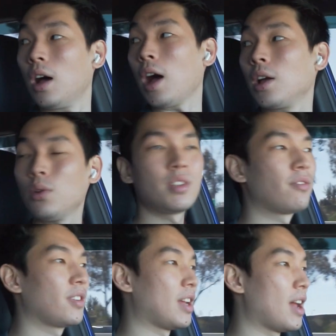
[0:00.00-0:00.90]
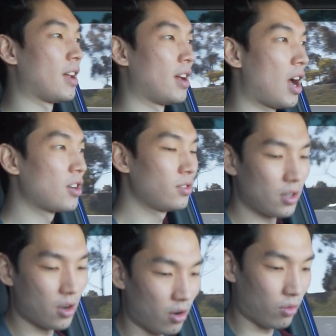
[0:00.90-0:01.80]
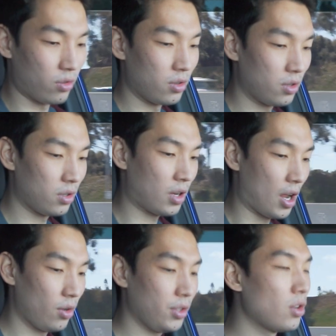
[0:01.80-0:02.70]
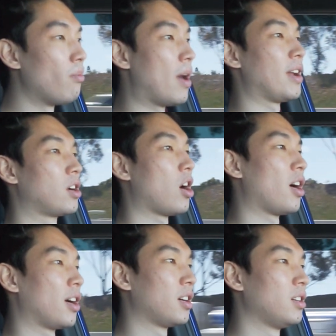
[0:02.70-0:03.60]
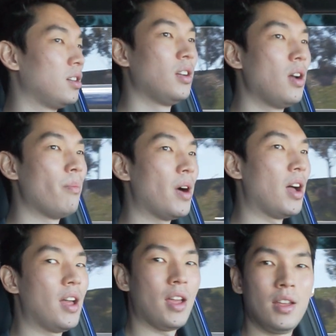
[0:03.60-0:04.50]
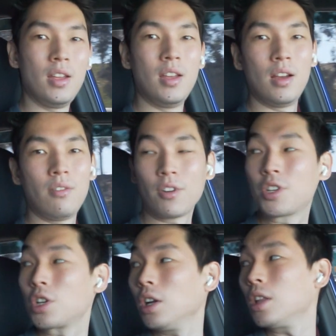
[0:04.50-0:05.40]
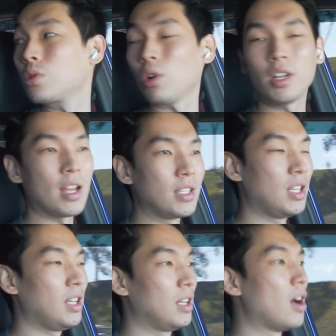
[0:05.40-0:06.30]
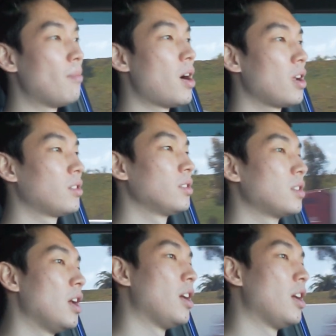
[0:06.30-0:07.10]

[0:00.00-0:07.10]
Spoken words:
I always forget. I don't know. I only know my car, but for sure the 2019 and up models,